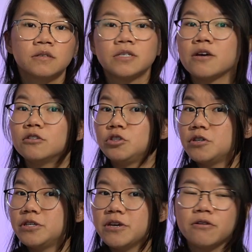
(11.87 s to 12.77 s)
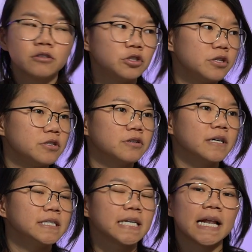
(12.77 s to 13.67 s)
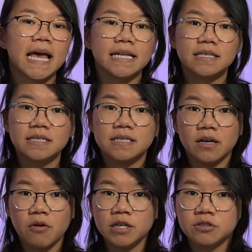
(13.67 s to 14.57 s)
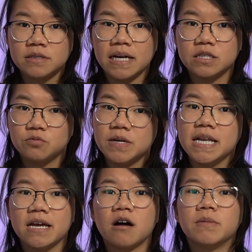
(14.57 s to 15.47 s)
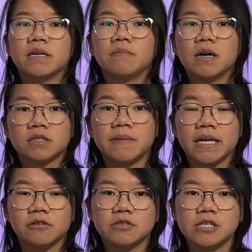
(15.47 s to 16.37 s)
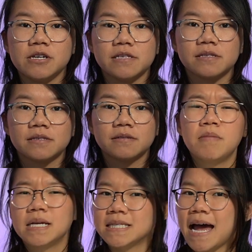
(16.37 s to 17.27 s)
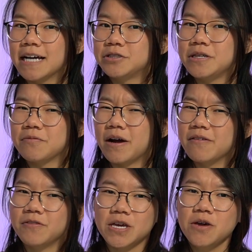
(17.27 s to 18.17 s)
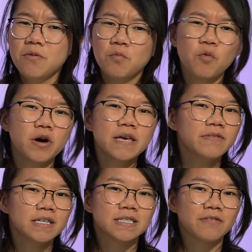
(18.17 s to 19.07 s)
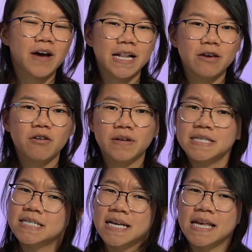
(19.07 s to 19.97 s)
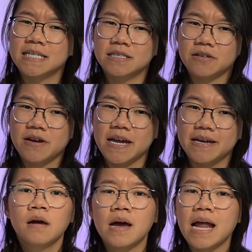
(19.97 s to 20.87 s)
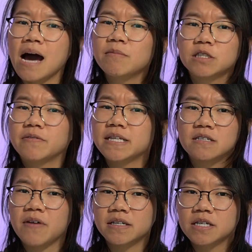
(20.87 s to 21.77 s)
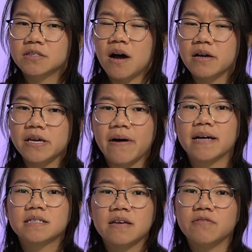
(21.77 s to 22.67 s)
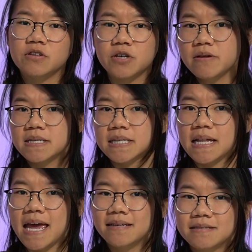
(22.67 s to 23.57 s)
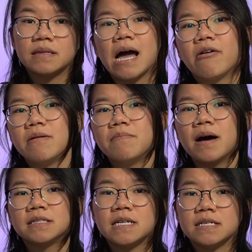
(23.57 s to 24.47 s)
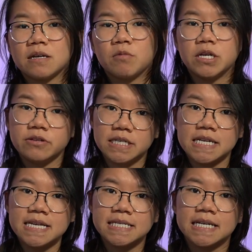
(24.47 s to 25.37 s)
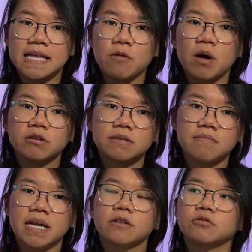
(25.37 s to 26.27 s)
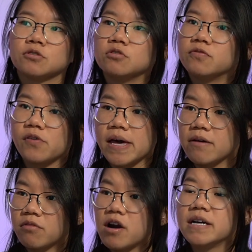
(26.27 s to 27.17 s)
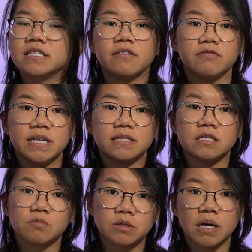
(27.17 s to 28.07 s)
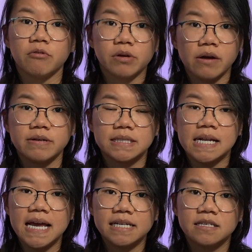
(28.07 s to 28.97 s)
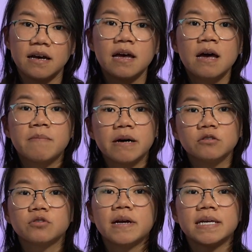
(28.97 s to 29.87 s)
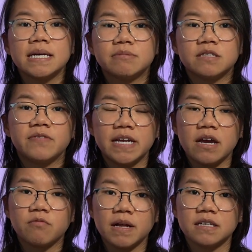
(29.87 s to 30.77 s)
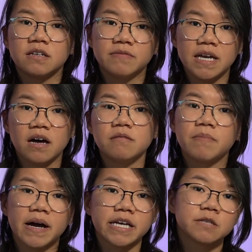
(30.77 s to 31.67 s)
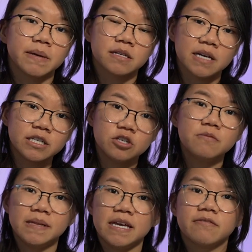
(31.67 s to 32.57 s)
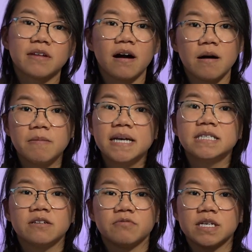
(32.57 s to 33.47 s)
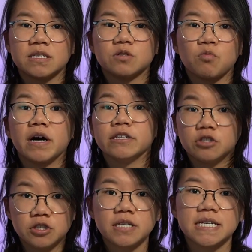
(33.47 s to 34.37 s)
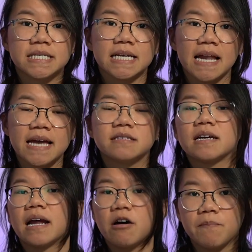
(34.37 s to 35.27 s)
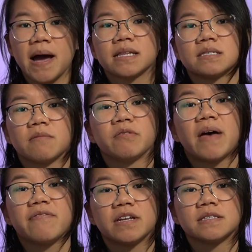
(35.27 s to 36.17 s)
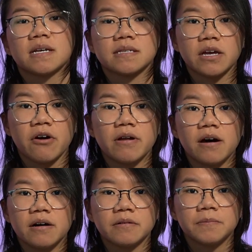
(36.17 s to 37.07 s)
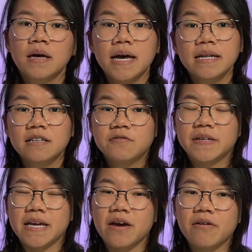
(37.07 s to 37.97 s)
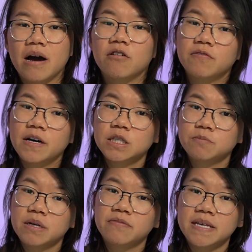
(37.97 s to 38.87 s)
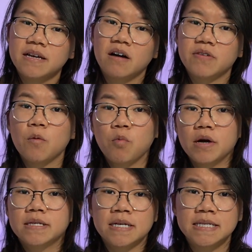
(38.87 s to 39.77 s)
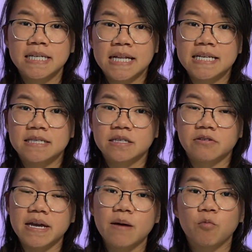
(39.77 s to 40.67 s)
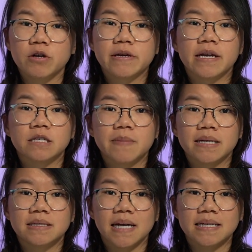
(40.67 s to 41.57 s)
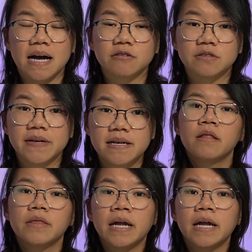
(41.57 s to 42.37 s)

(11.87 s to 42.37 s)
So should you or should you not intercalate? This is a question that is really common amongst medical students. But is it actually right for you? What even is the value of an intercalated degree? And how much of a disadvantage are you at if you don't intercalate? Now, I'm personally someone who didn't intercalate whilst in medical school for a variety of reasons which I will go into later, but I'll try and keep this video relatively unbiased because I do believe there are plenty of reasons why you should intercalate, and I'll back this up with evidence as I go along. In this video, I'll first briefly cover what is an intercalated degree and what you can expect to get out of it.